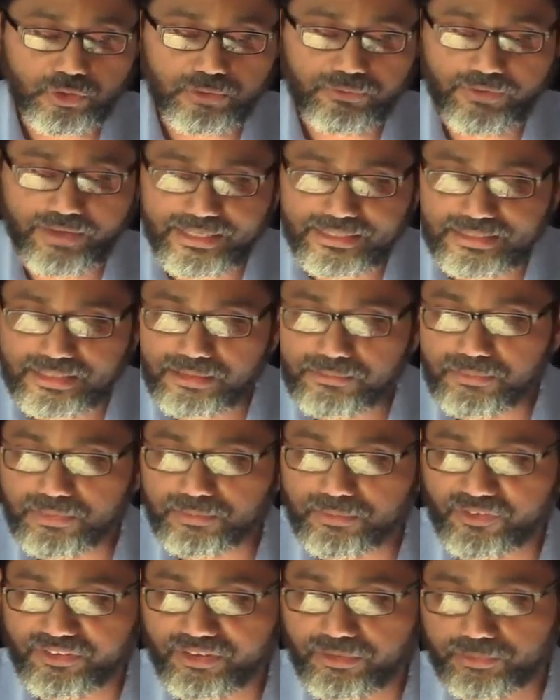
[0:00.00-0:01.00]
you will find
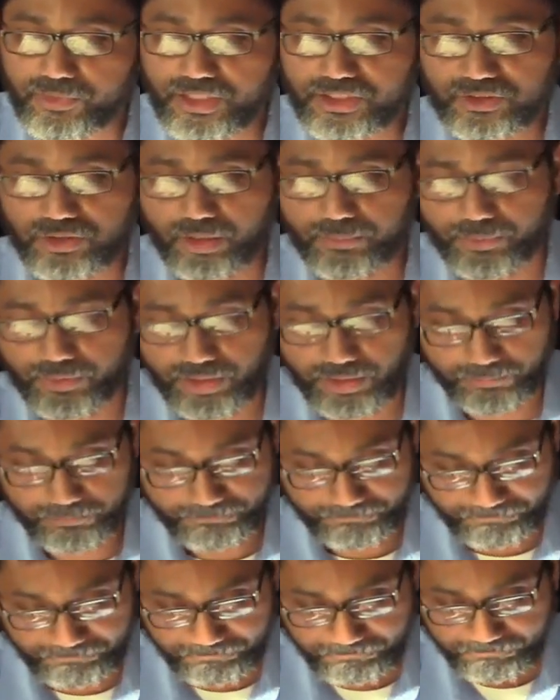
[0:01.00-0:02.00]
them from the
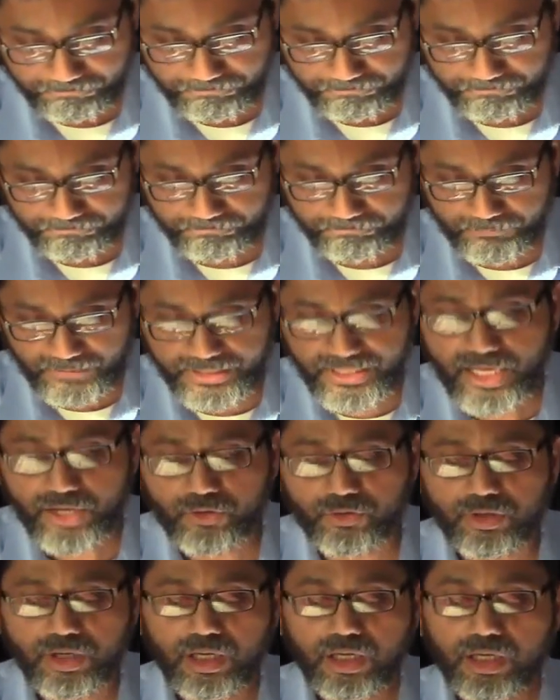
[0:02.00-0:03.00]
sabreen.
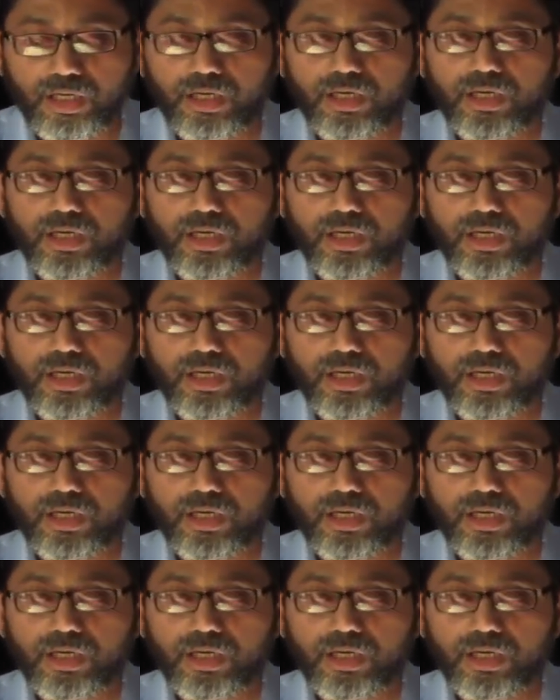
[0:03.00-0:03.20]
Now,